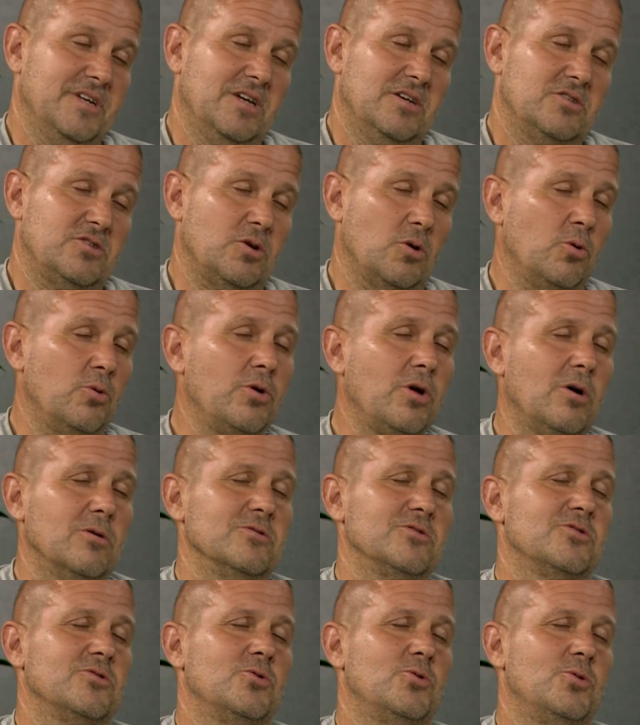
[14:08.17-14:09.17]
so who
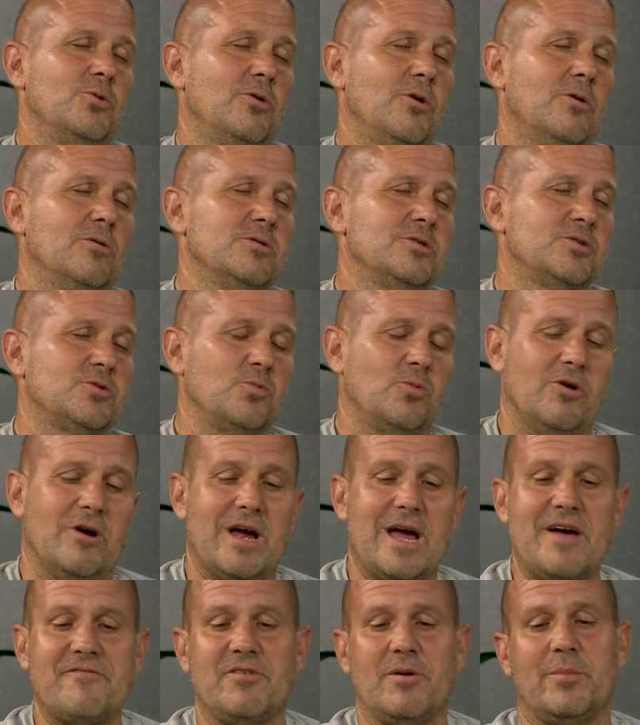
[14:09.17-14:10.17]
knows? Who knows where
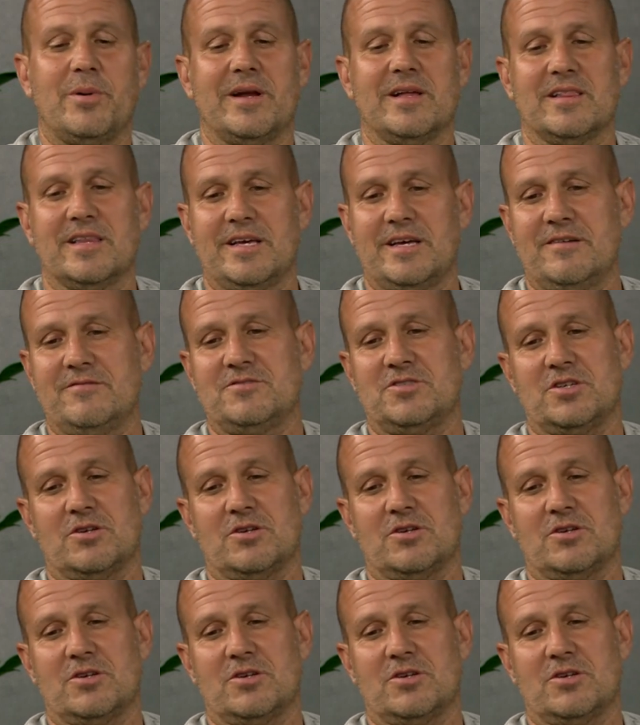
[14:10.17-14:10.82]
everybody lives?